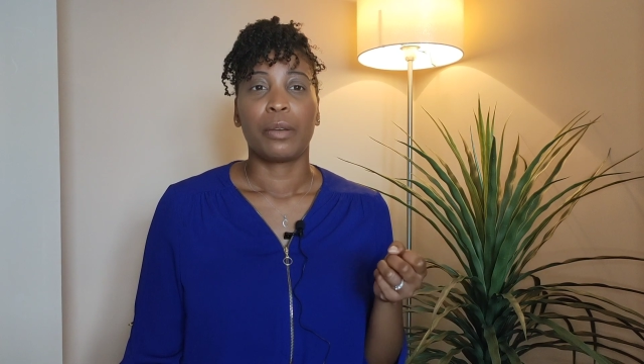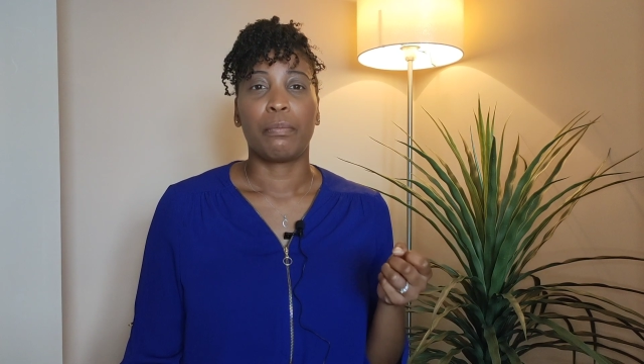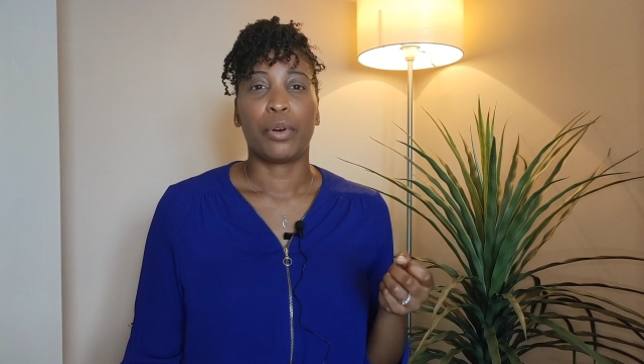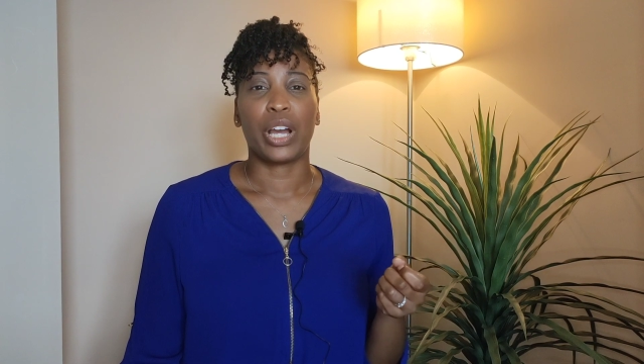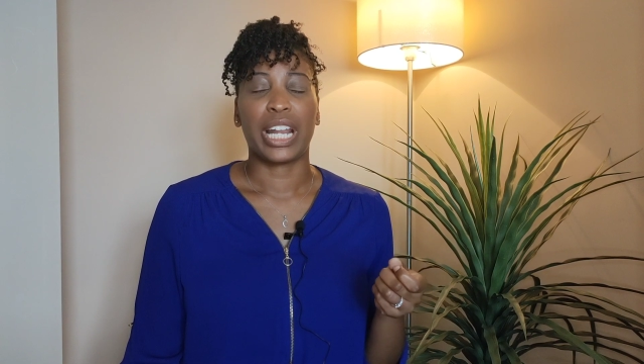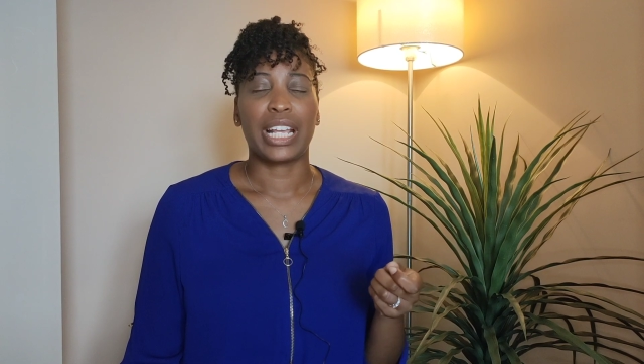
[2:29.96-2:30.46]

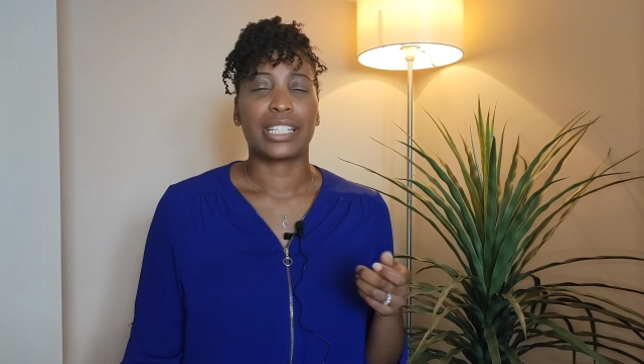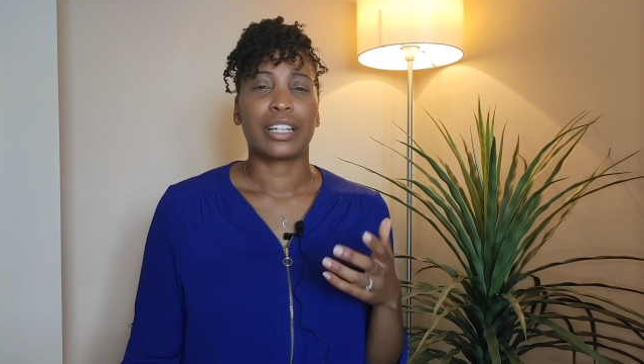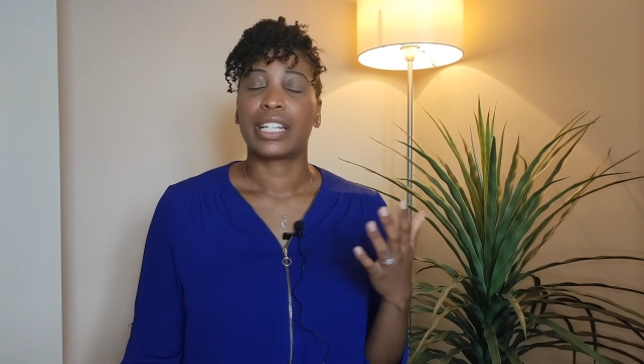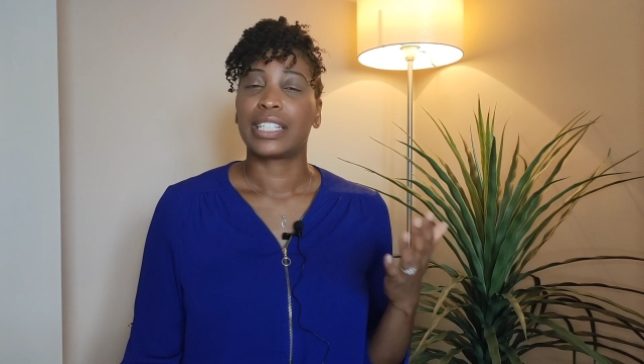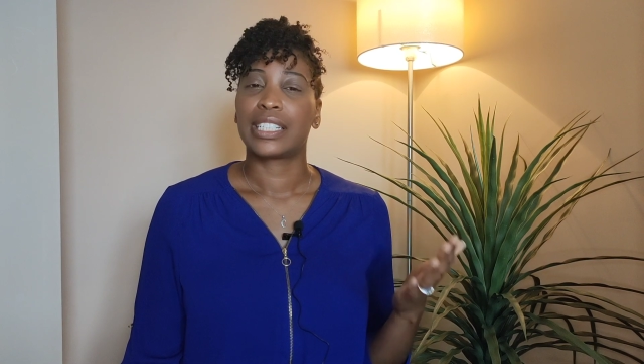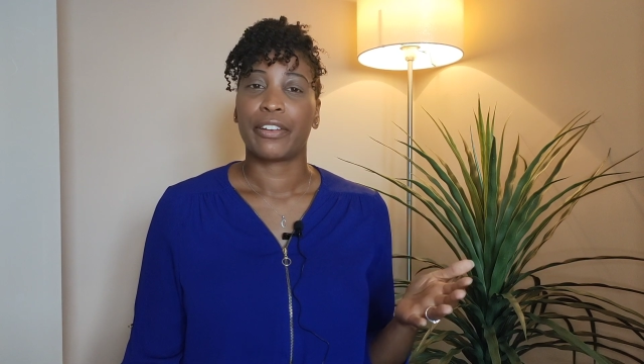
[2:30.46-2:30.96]
But it's not
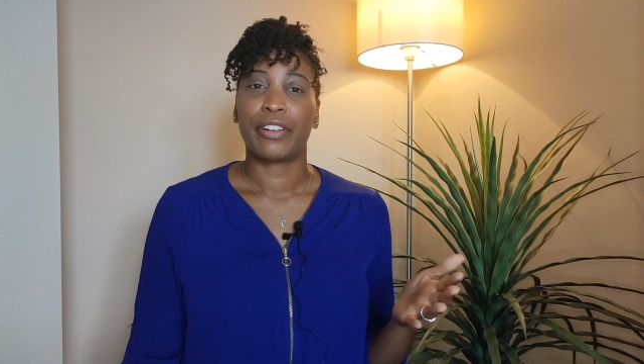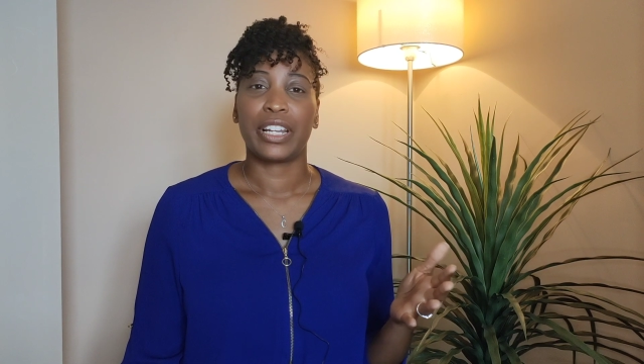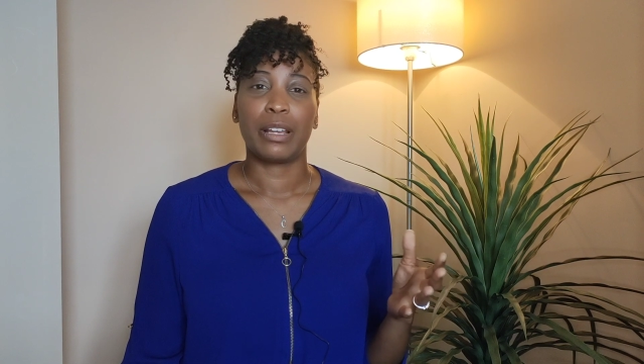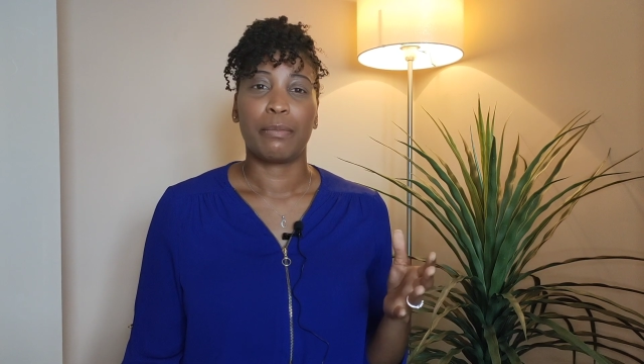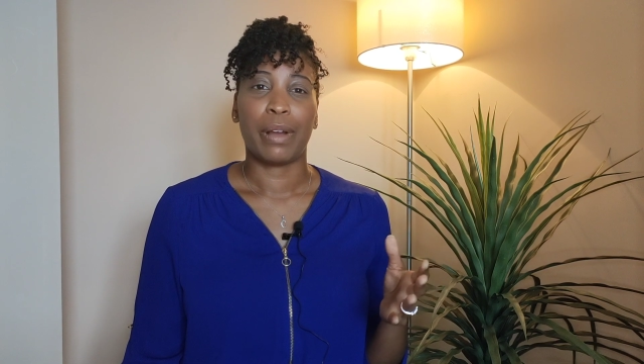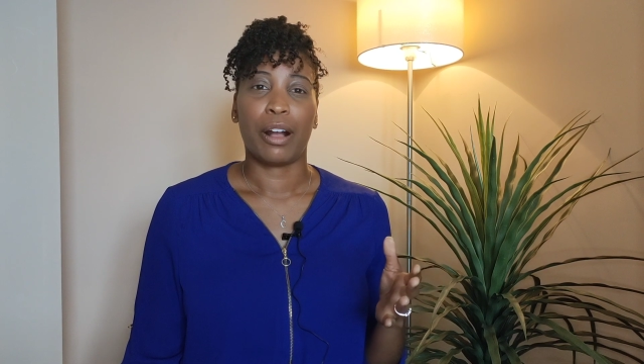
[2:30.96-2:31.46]
necessarily
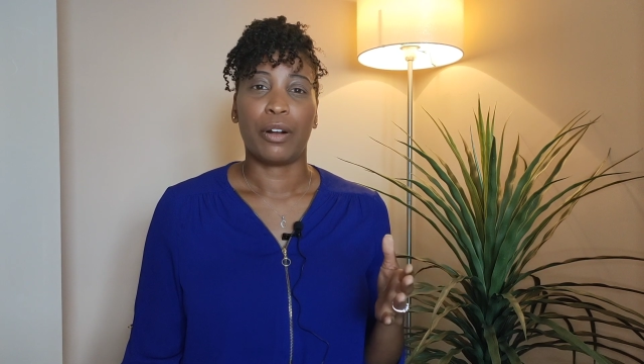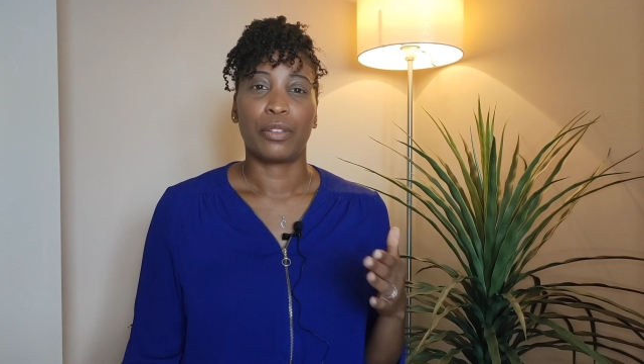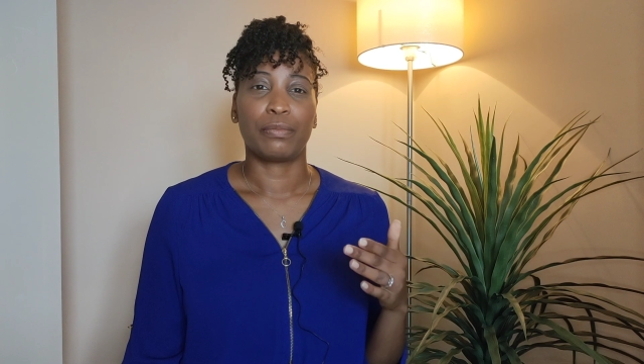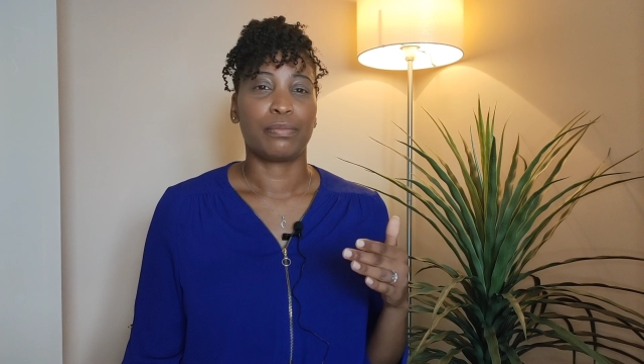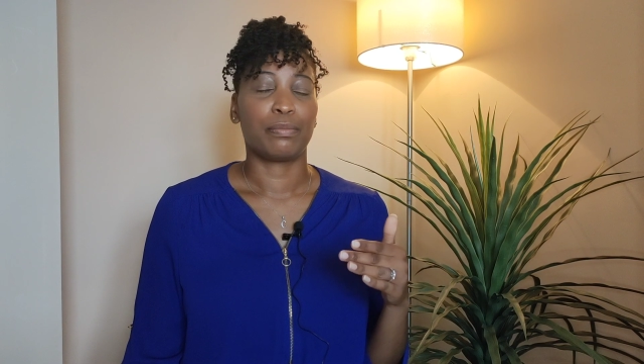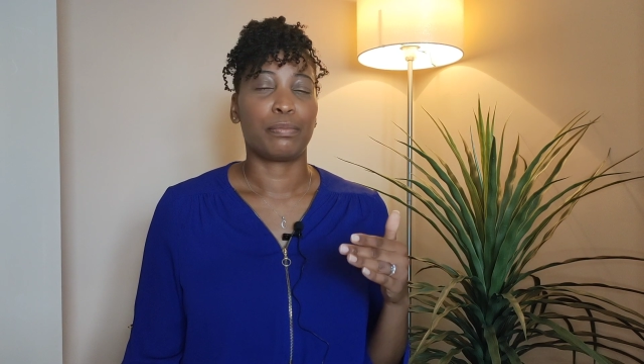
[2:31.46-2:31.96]
about
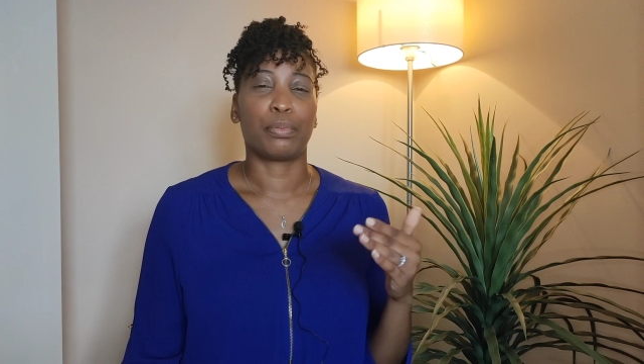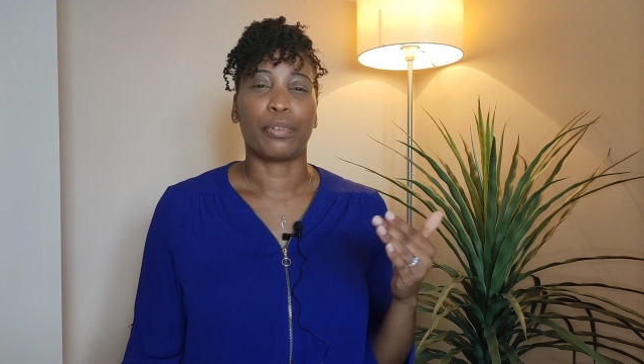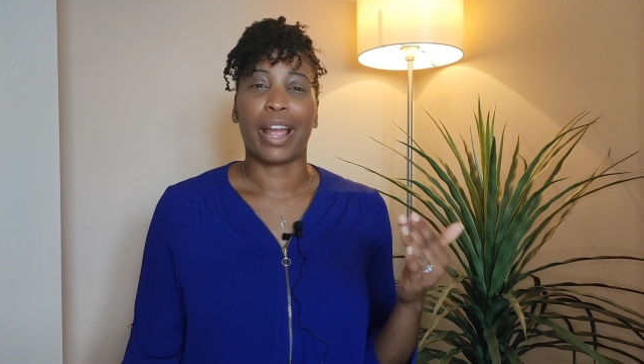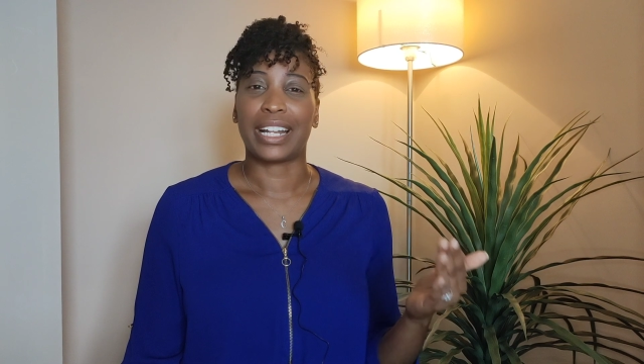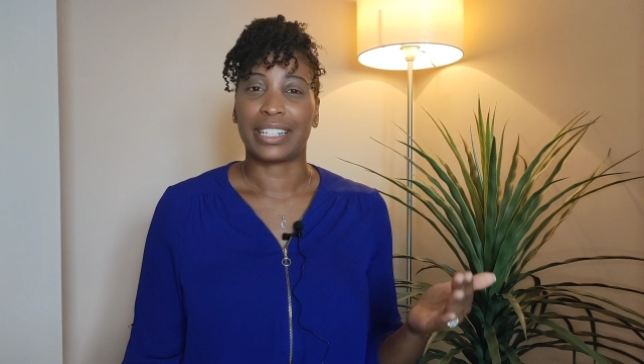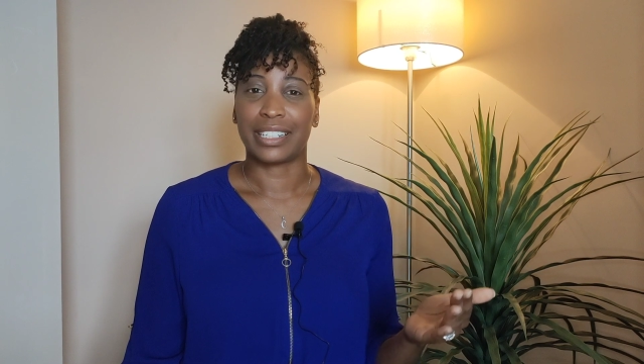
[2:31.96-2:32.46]

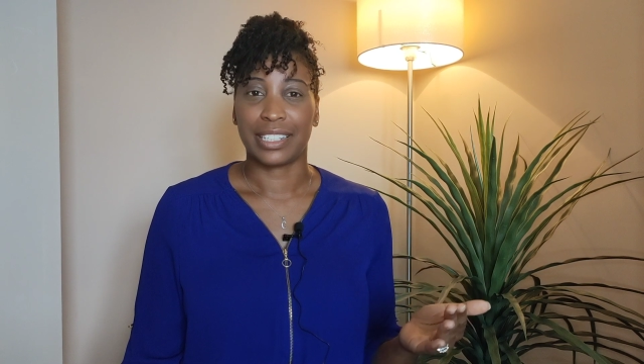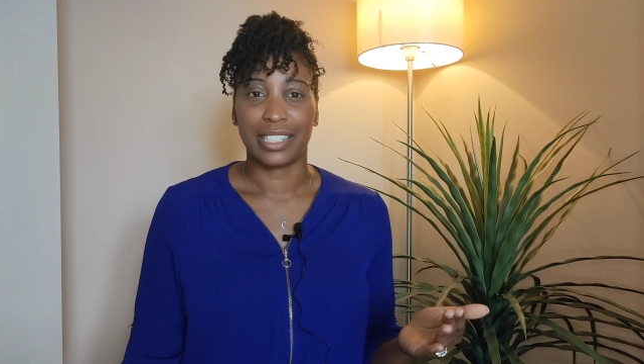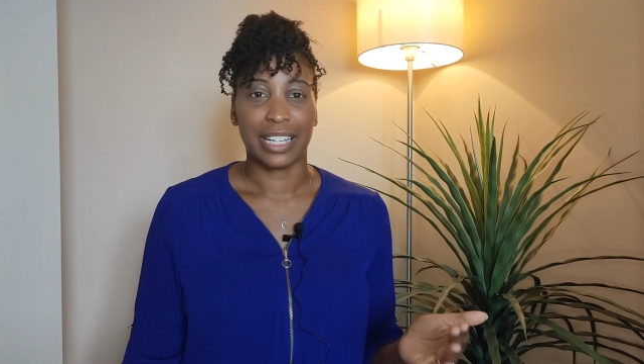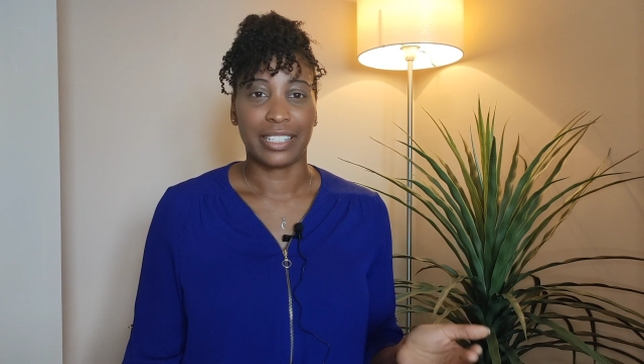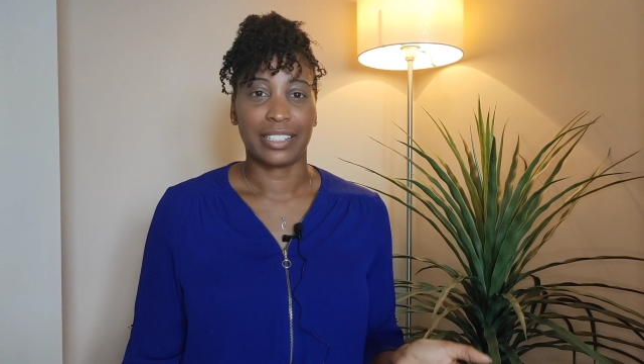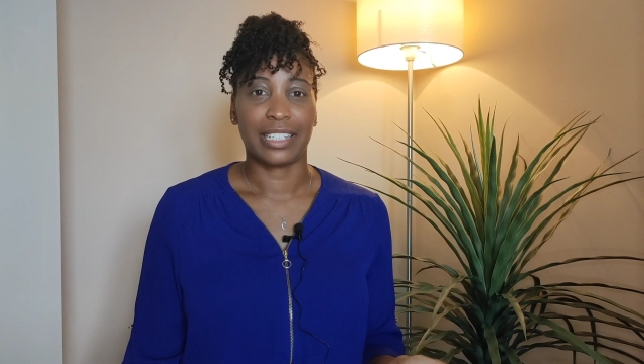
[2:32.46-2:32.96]
brands
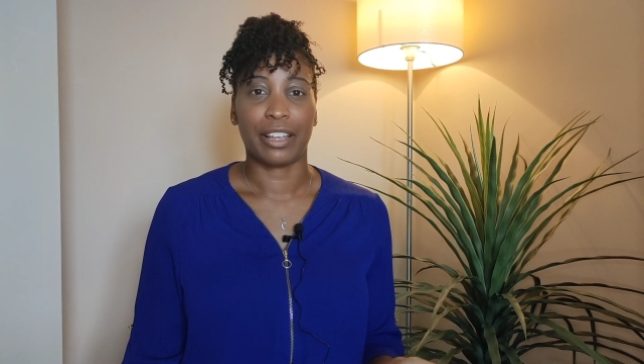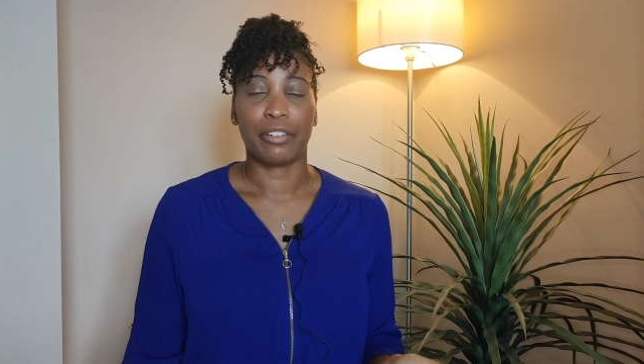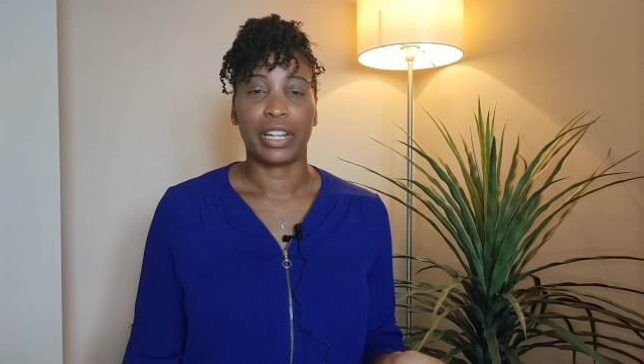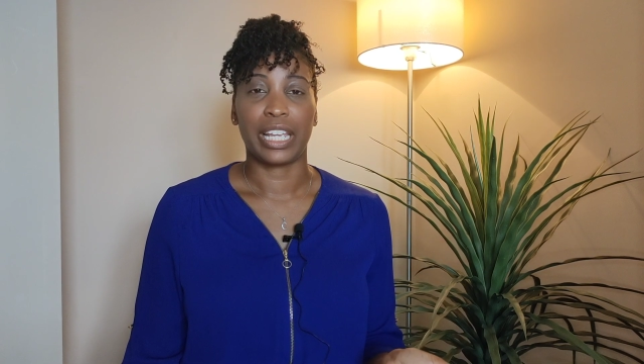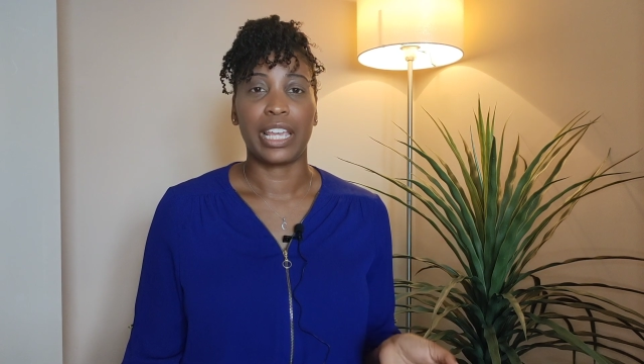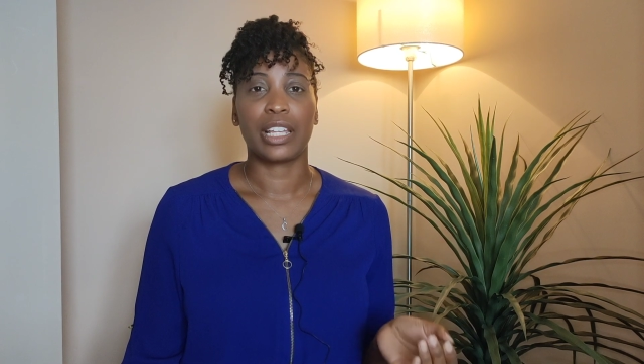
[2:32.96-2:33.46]
necessarily,